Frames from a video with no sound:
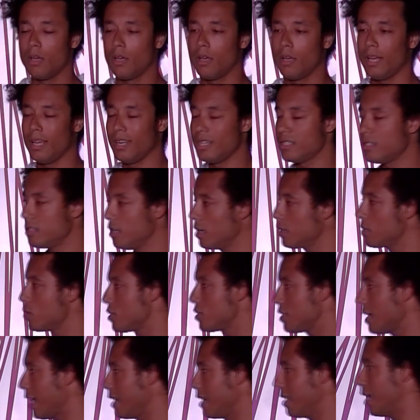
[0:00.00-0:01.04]
And that's not to
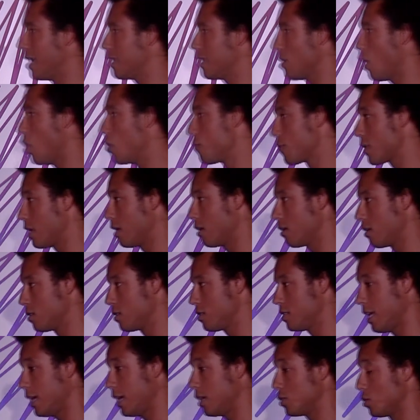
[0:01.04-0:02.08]
say that over
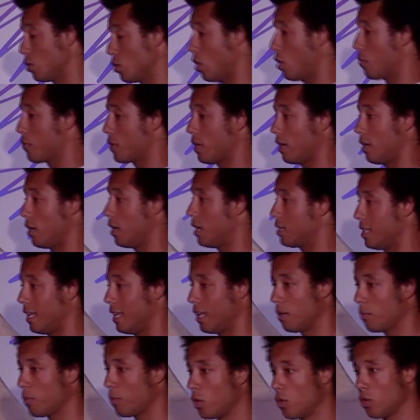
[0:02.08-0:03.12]
collateralization or over collateralized
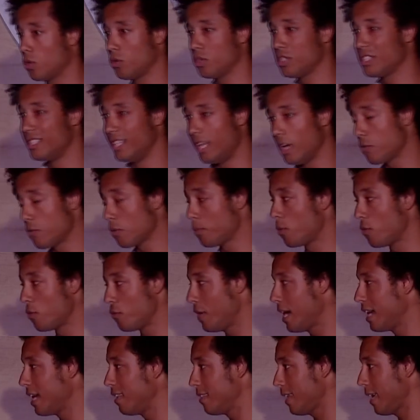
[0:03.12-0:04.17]
lending protocols never
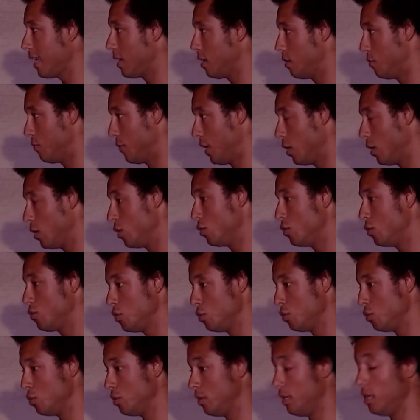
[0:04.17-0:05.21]
provided any value
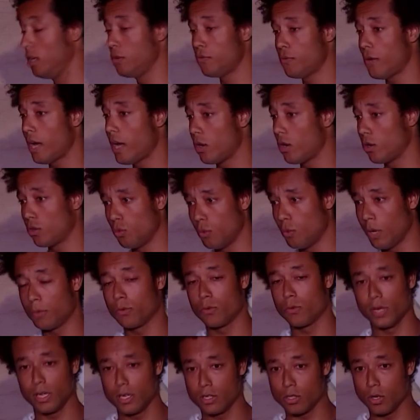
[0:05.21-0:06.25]
to DeFi or to
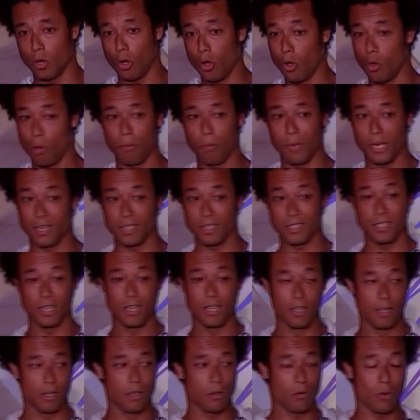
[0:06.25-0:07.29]
Web3 as a whole, because
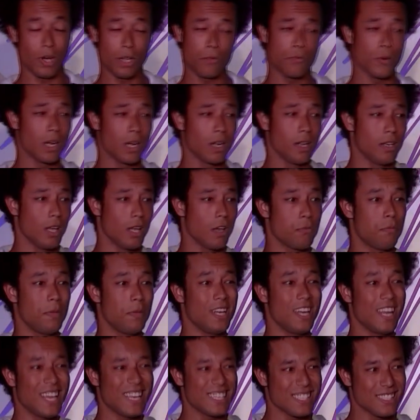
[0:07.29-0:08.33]
quite frankly, they've
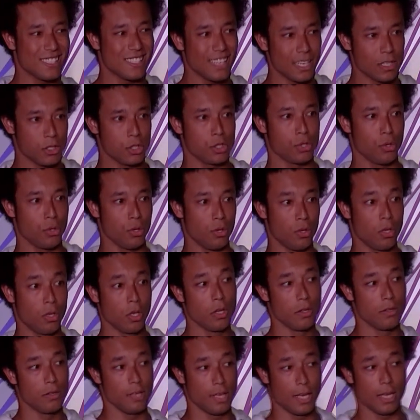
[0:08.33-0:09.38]
been essential
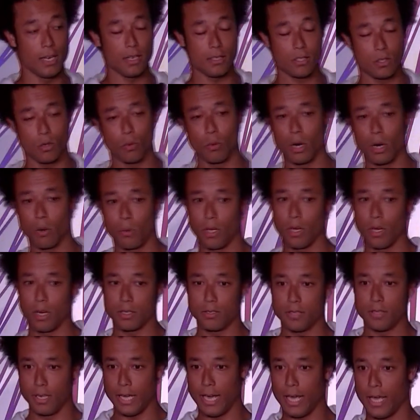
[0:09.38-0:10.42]
to get us to where we are
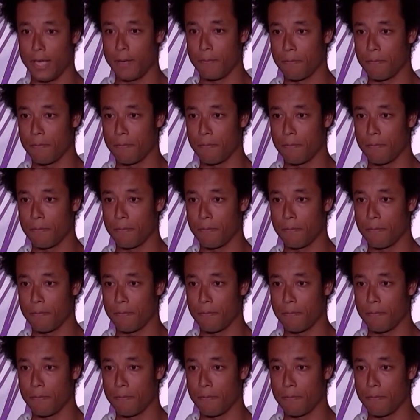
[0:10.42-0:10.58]
today.